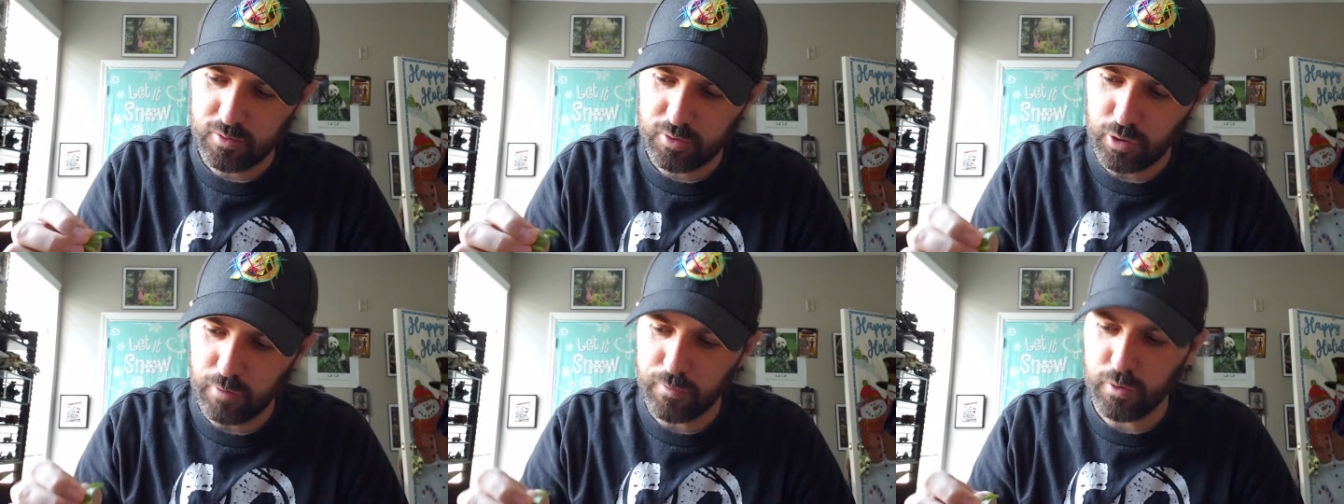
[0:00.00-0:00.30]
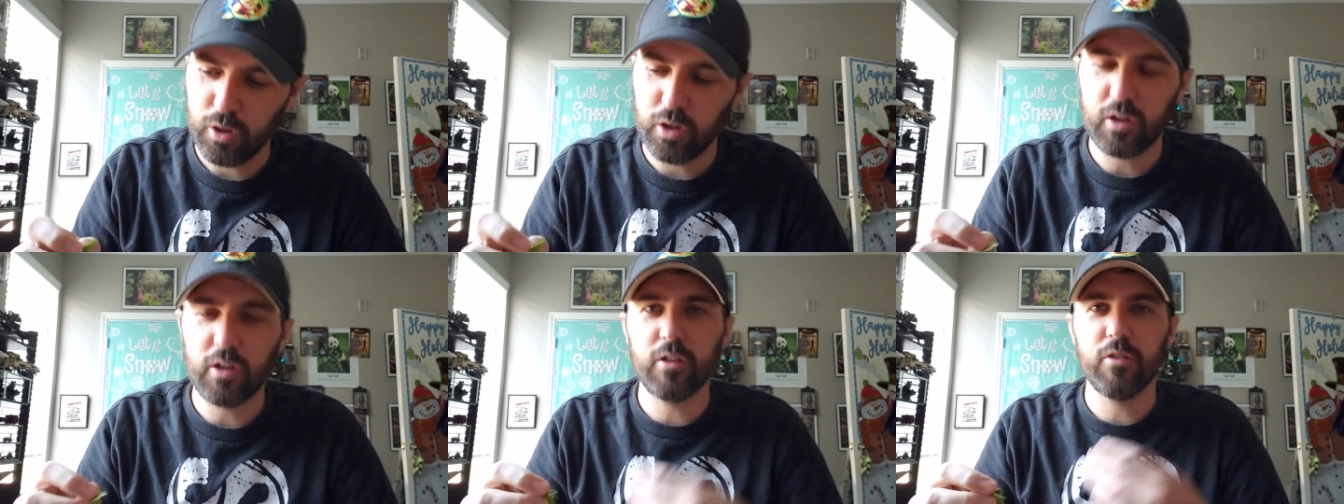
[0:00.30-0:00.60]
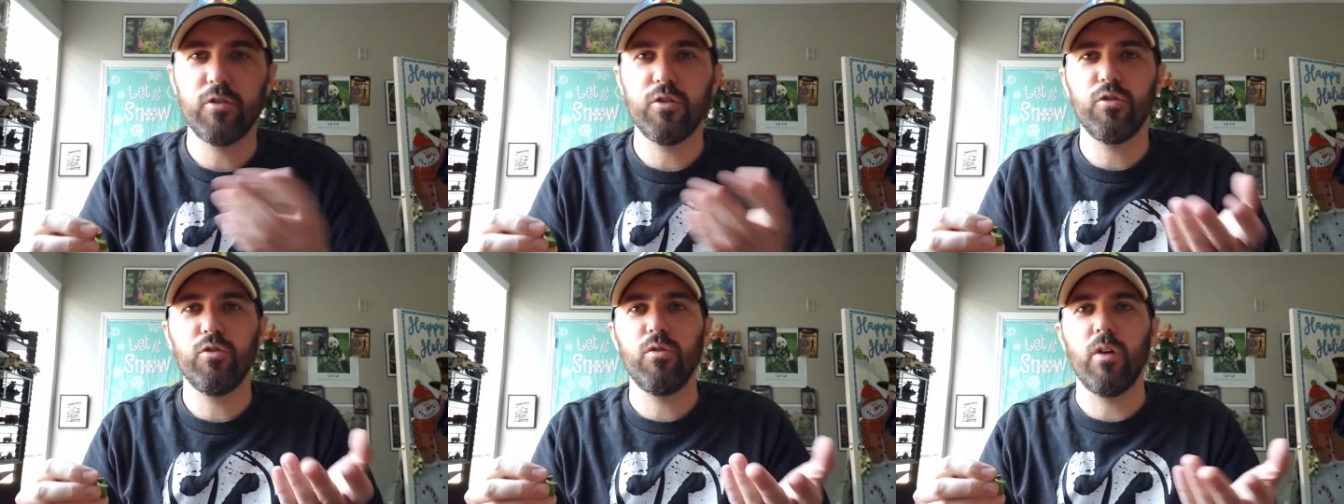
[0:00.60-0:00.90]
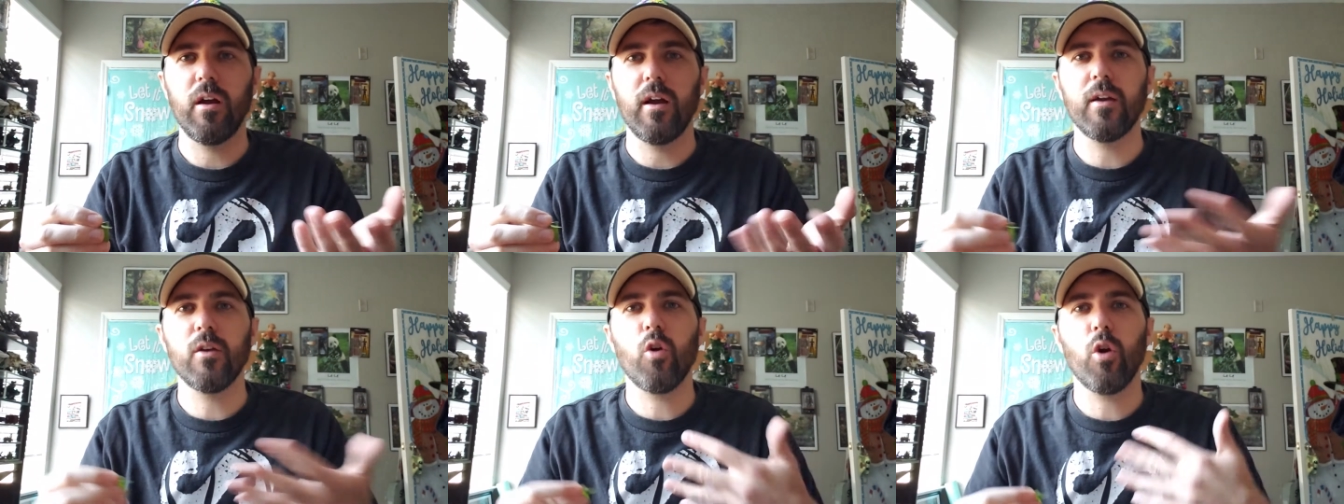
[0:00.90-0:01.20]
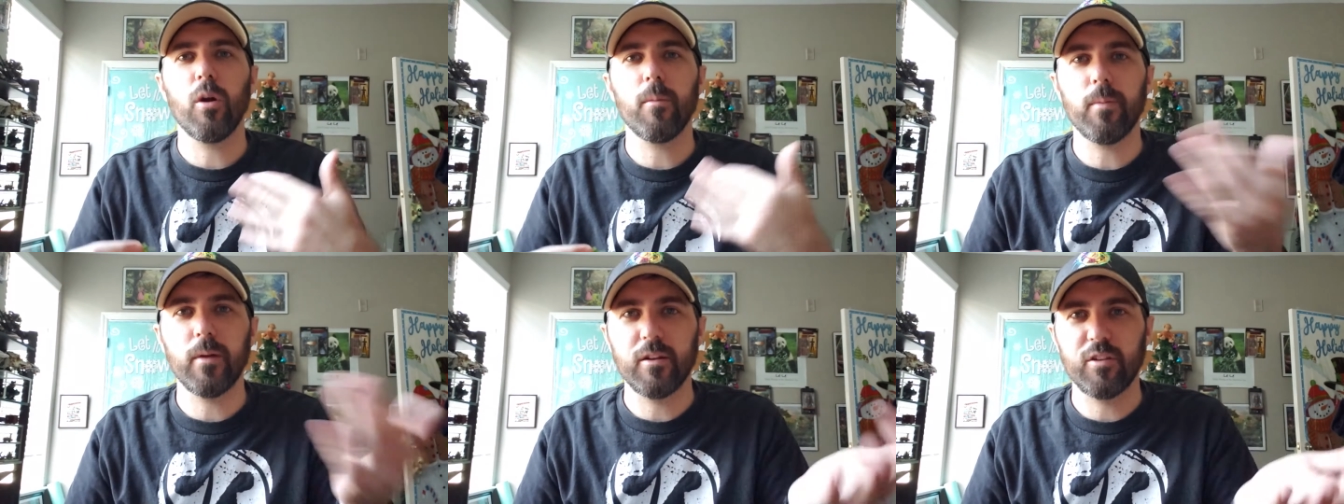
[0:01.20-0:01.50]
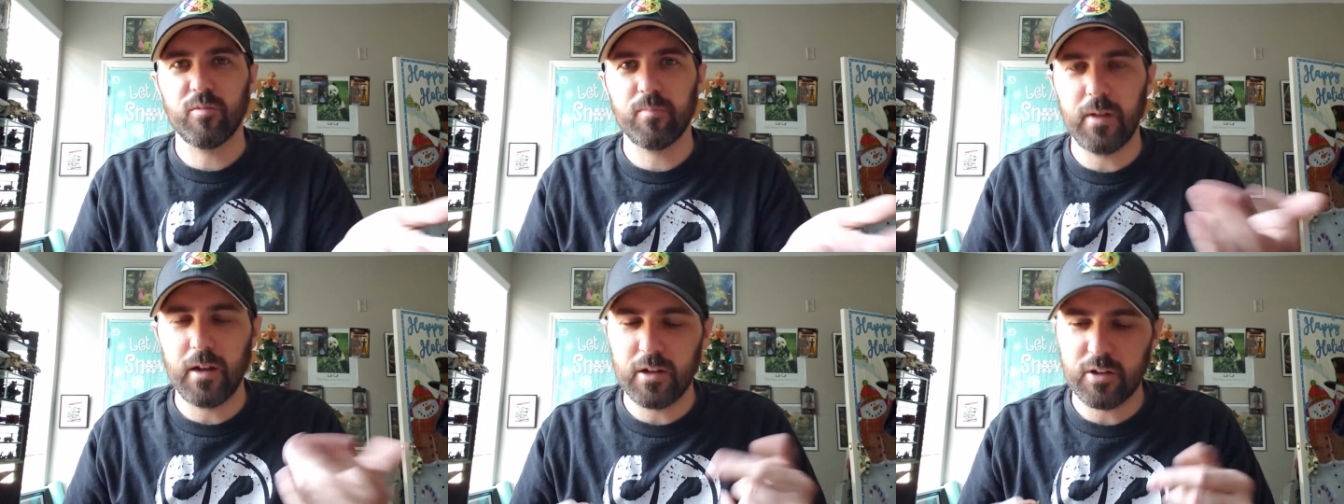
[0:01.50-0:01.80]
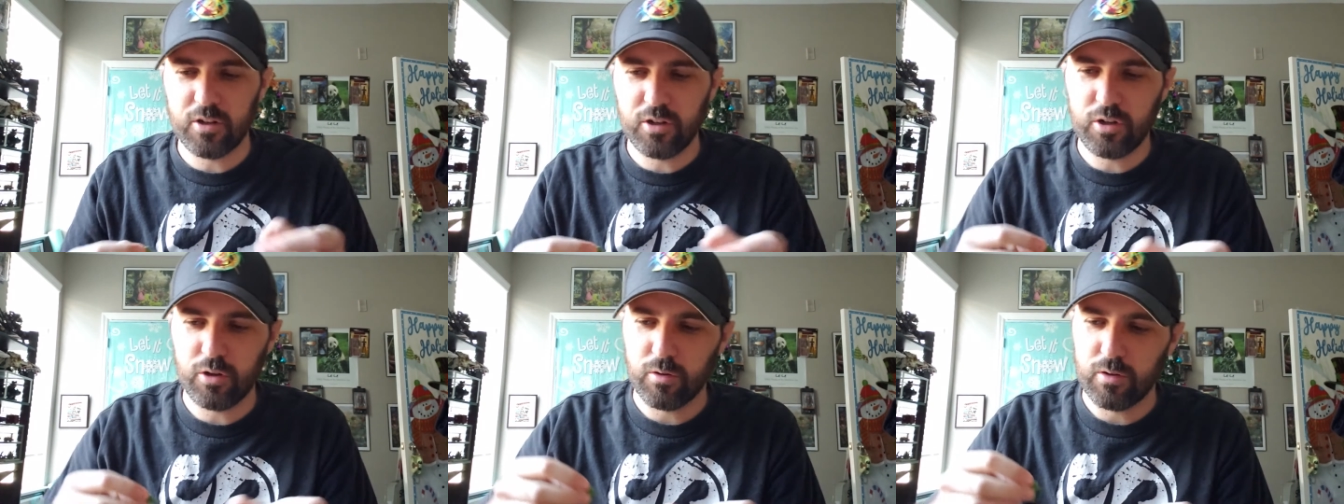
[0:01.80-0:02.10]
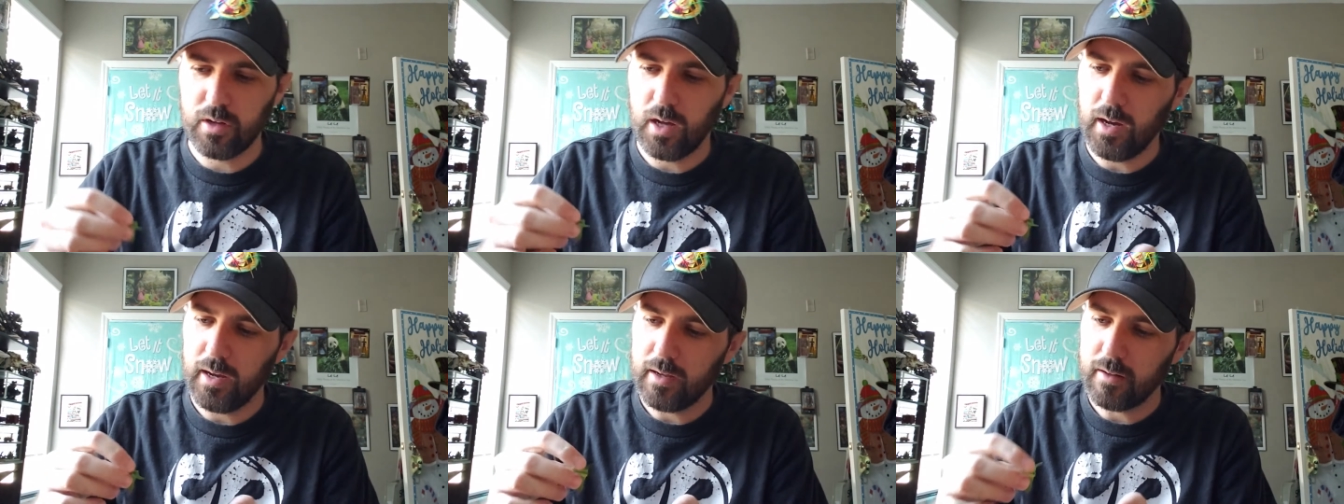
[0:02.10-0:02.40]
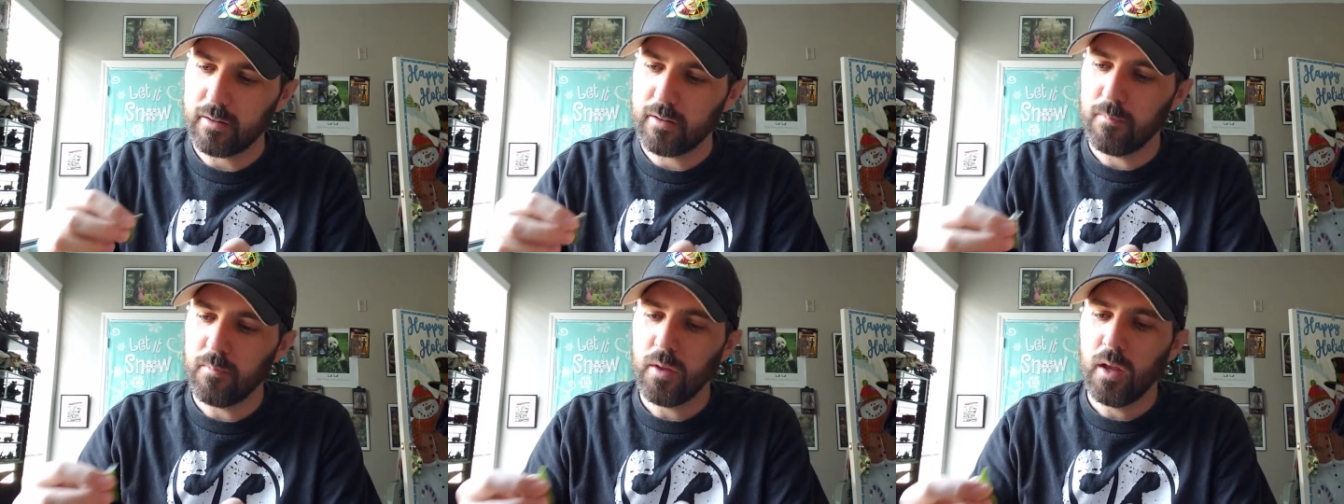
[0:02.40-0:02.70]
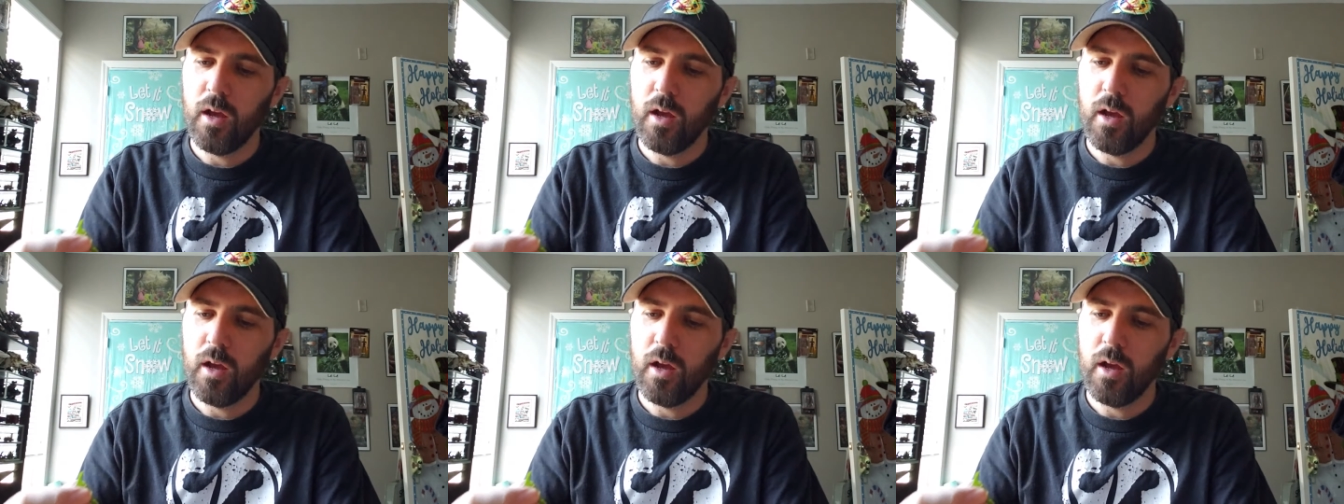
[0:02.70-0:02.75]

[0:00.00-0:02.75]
So if you're looking to incorporate spinach into your diet,